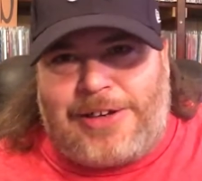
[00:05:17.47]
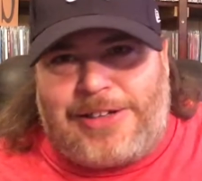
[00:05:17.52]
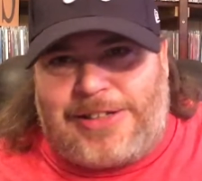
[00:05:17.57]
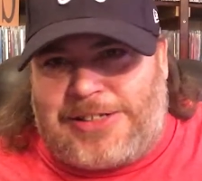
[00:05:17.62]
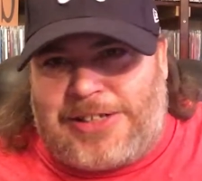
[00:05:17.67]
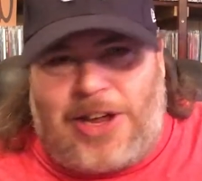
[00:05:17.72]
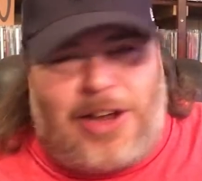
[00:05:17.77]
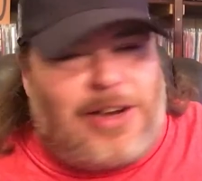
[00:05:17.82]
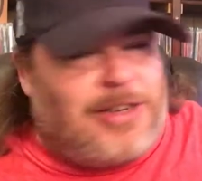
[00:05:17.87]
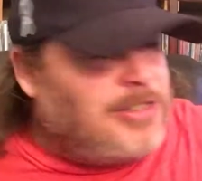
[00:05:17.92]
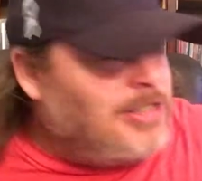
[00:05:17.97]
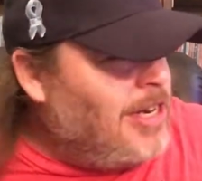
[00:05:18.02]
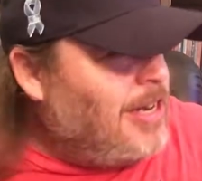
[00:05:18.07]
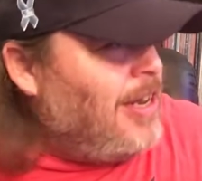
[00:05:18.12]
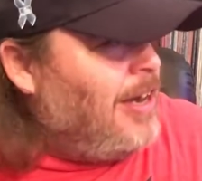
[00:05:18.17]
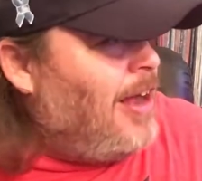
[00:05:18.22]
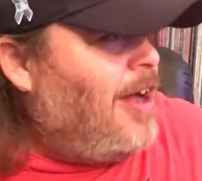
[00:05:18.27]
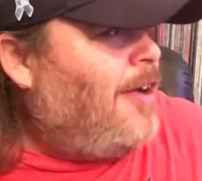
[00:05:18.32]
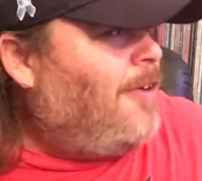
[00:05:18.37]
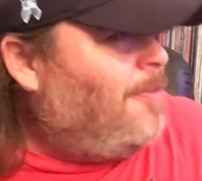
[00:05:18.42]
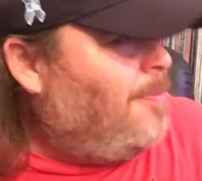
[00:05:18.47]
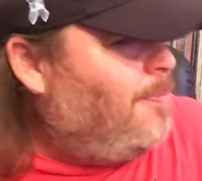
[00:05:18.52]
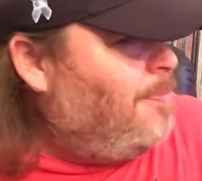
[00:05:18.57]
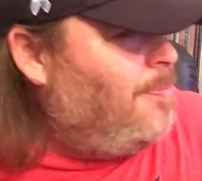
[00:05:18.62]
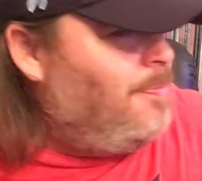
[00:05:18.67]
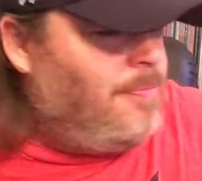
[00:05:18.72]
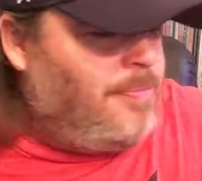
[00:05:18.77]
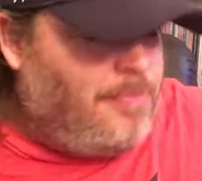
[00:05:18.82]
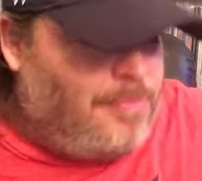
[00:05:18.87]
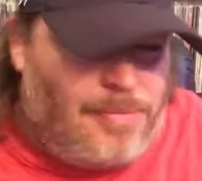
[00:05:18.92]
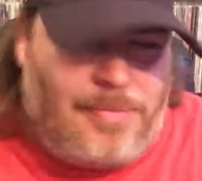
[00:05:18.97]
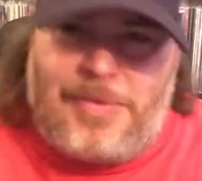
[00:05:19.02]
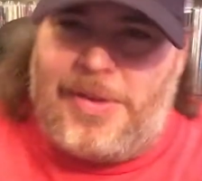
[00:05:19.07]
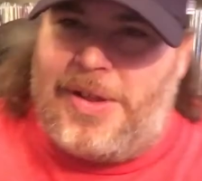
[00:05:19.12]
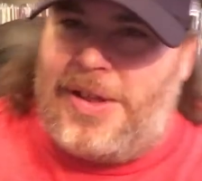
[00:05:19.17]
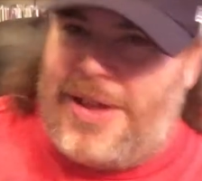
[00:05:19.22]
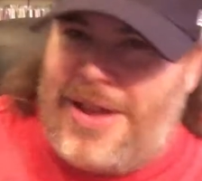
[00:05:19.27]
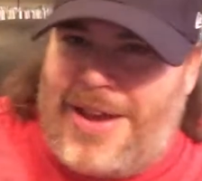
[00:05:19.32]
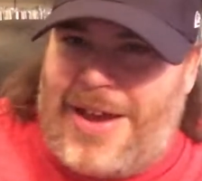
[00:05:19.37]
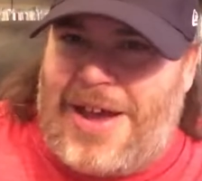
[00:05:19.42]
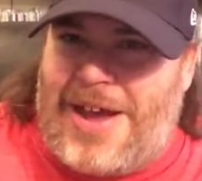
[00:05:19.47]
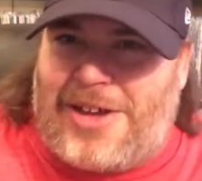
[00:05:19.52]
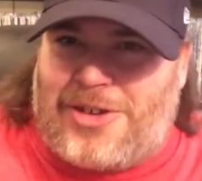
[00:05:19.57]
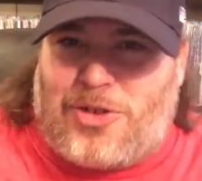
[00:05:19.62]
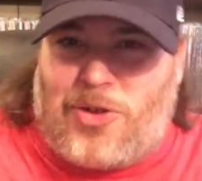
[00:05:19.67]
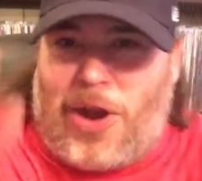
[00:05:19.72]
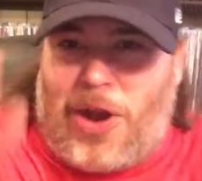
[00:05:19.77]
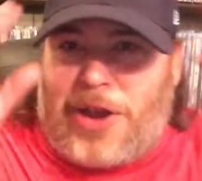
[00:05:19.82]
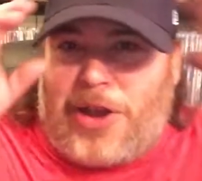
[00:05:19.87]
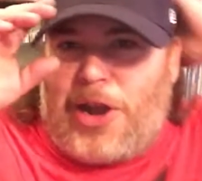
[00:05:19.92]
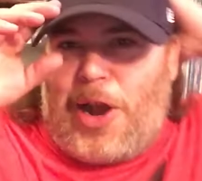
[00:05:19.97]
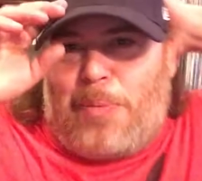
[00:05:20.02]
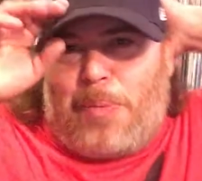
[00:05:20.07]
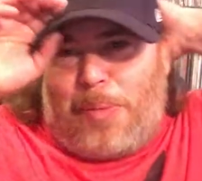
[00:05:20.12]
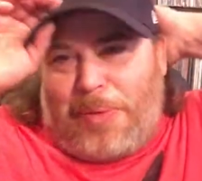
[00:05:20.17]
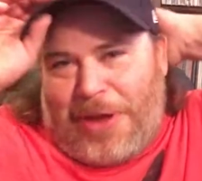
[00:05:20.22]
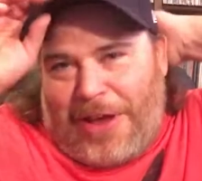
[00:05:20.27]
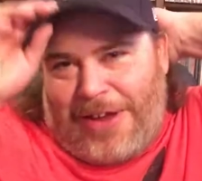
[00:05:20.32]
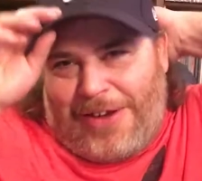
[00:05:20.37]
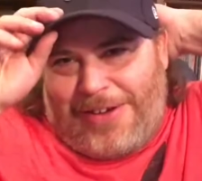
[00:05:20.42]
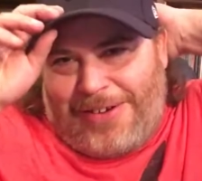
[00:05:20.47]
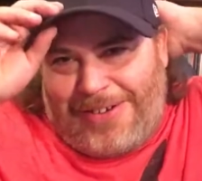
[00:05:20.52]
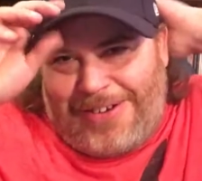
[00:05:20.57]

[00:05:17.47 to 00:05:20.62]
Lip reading: This song, check it out. Yeah, I'll crank it up a bit.